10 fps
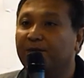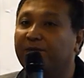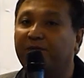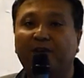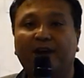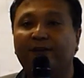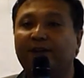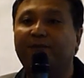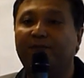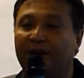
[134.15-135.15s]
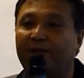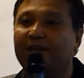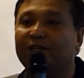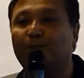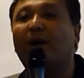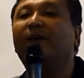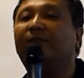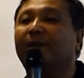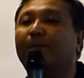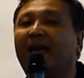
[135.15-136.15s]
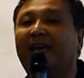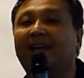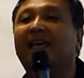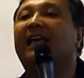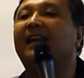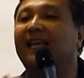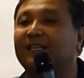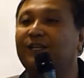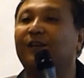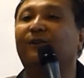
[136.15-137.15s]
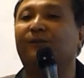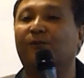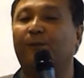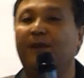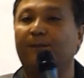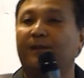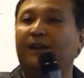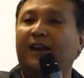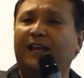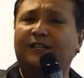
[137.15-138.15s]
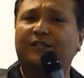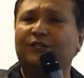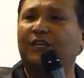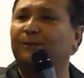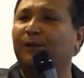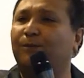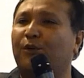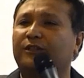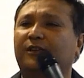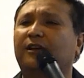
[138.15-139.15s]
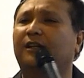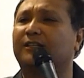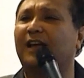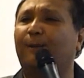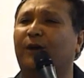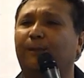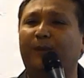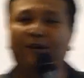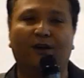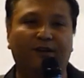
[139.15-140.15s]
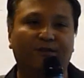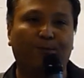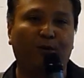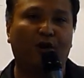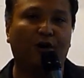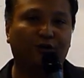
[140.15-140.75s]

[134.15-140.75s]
Very, very inspiring man. Let's hear it from him. Ladies and gentlemen, boys and girls, how about a big round of applause?